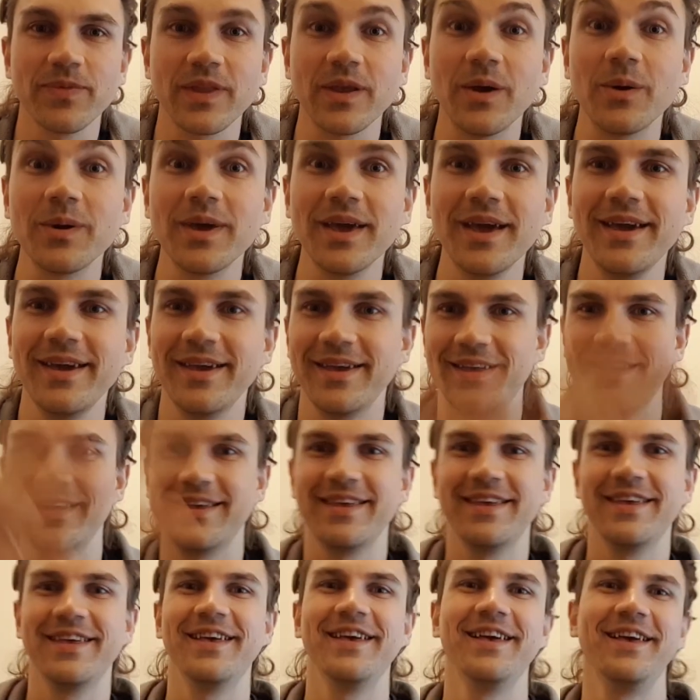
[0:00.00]
Okay,
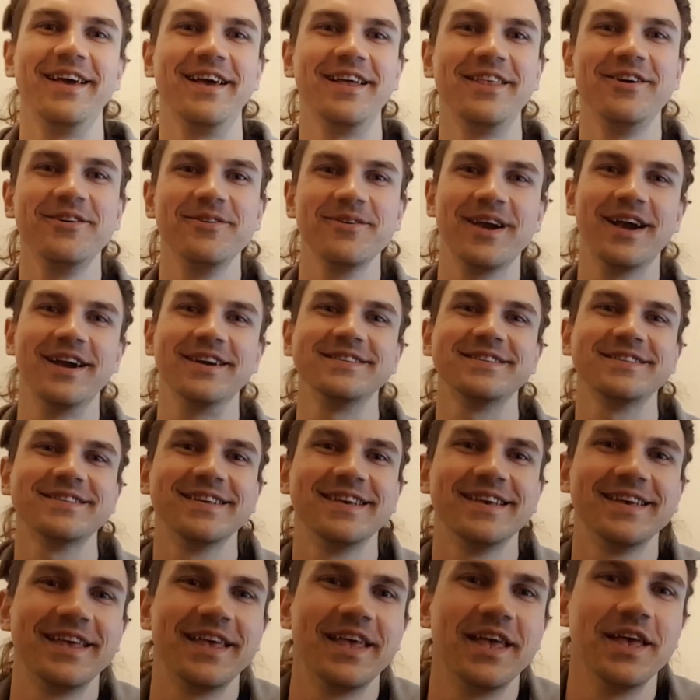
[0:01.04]
hello guys.
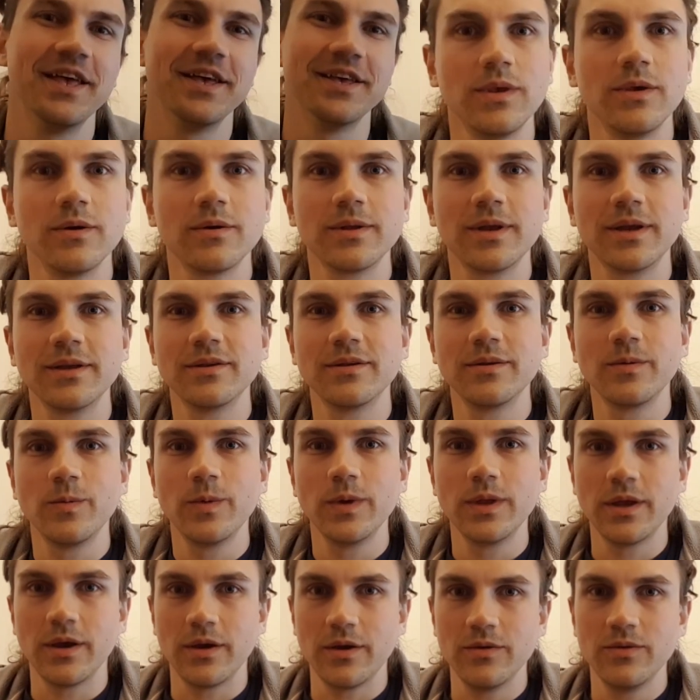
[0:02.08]
You clicked on a
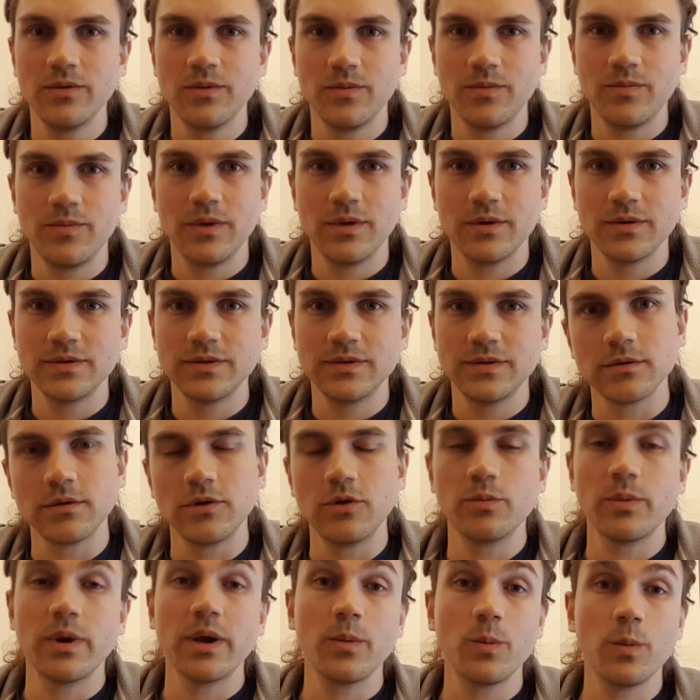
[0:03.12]
video because you
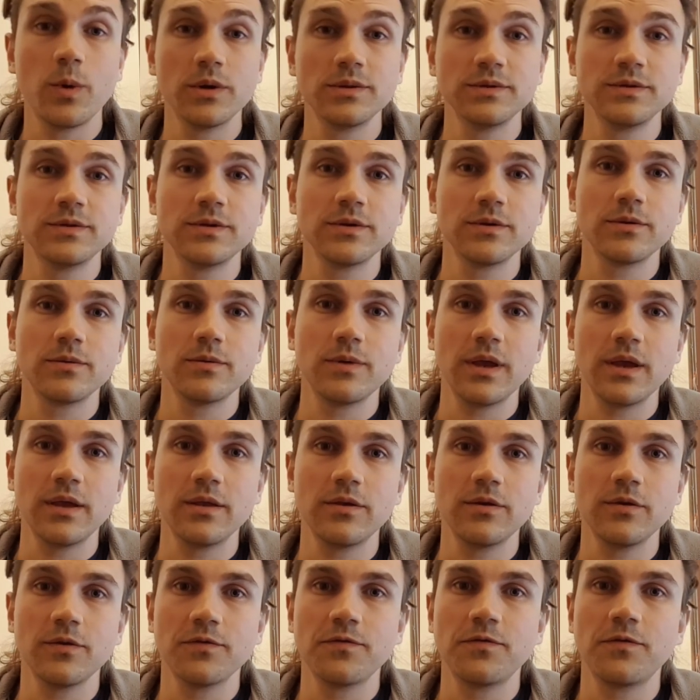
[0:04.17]
might want to
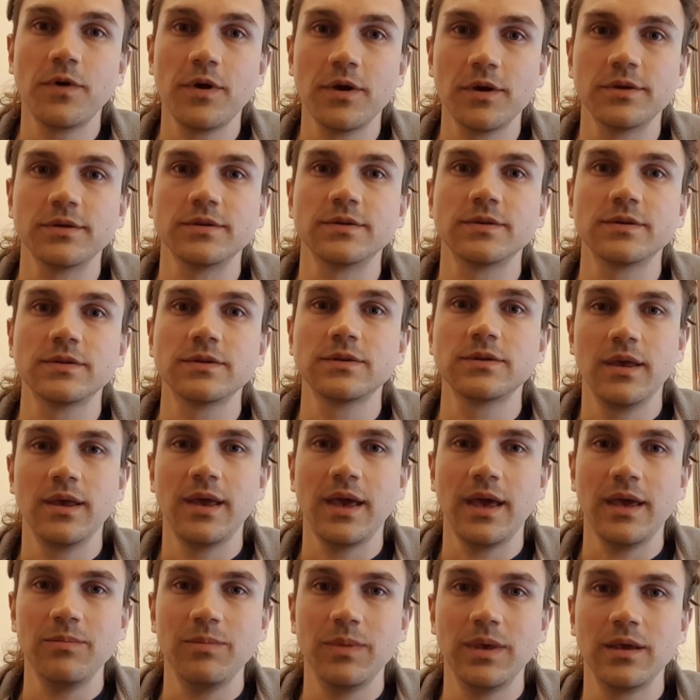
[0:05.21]
create your first
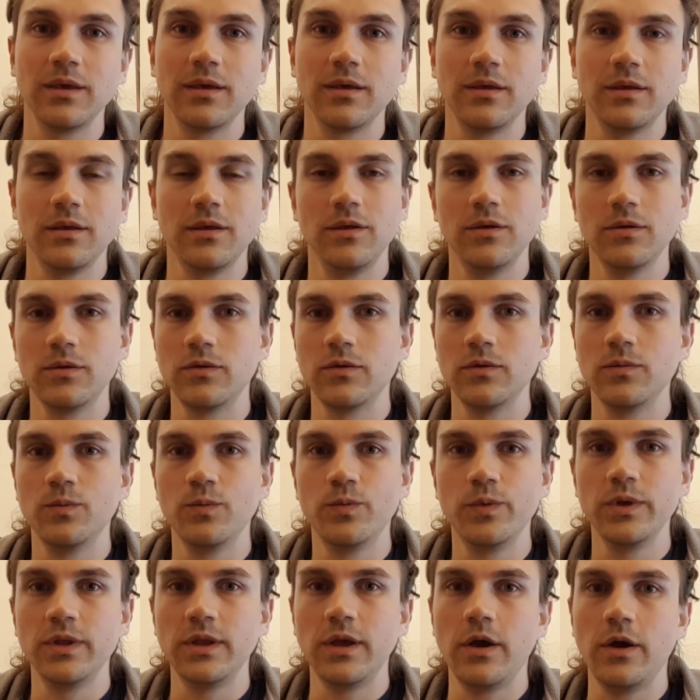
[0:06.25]
gaming YouTube
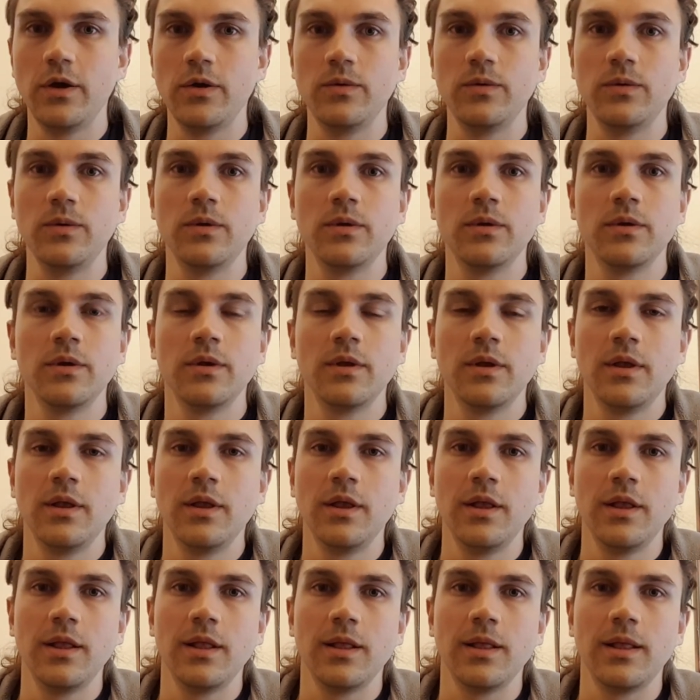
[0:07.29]
video.
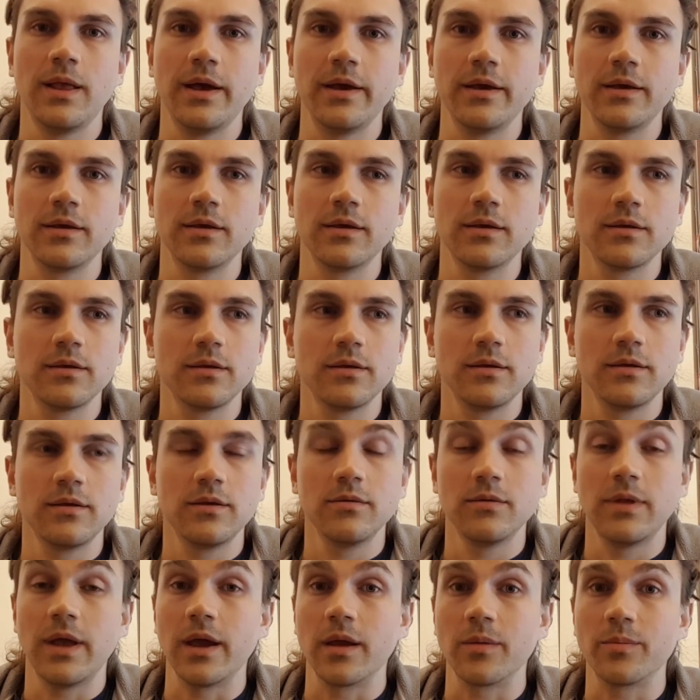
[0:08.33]
Like,
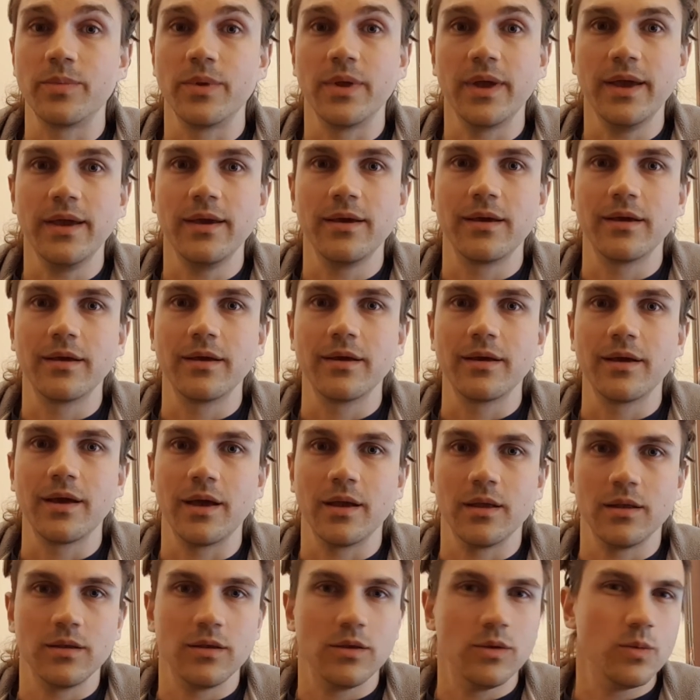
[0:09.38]
you like playing
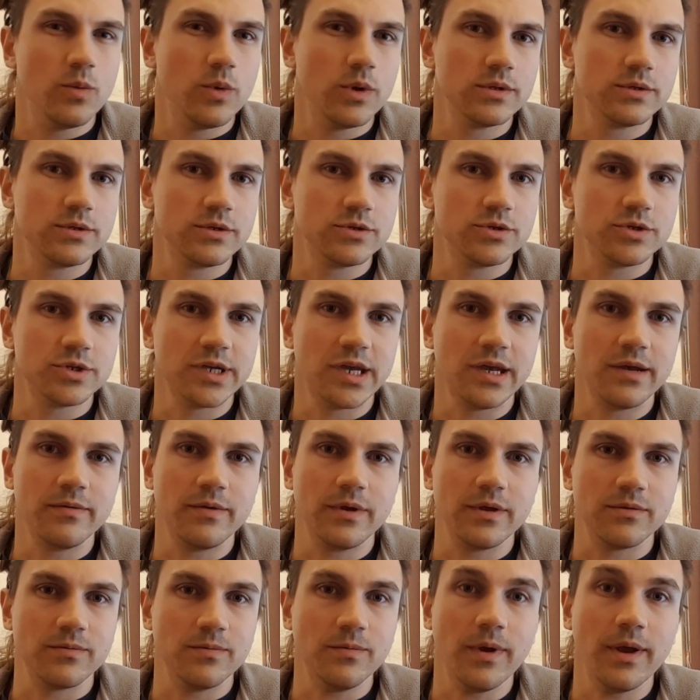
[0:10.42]
and you want to share
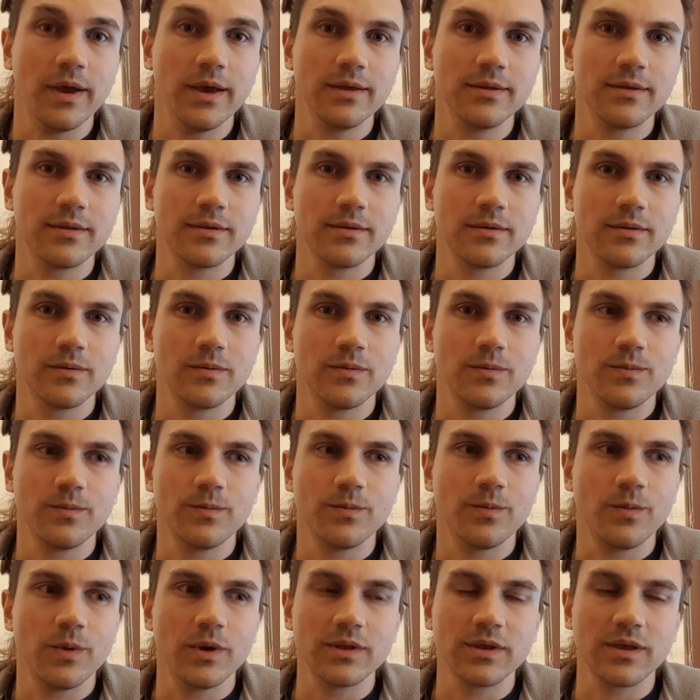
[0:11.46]
it, right?
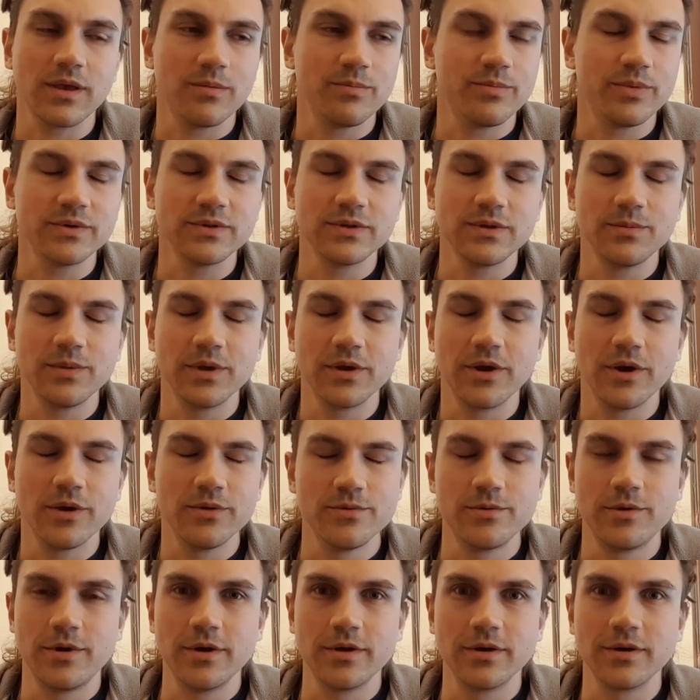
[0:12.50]
What can possibly go
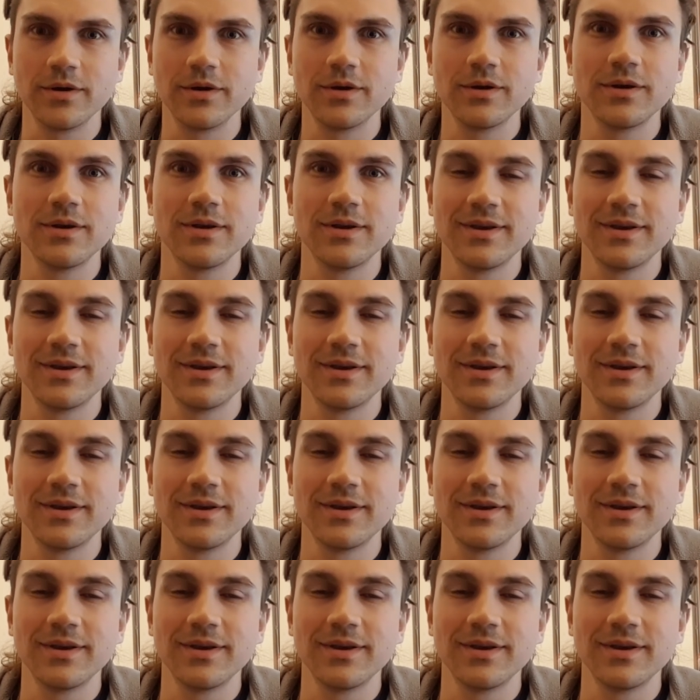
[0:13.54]
wrong?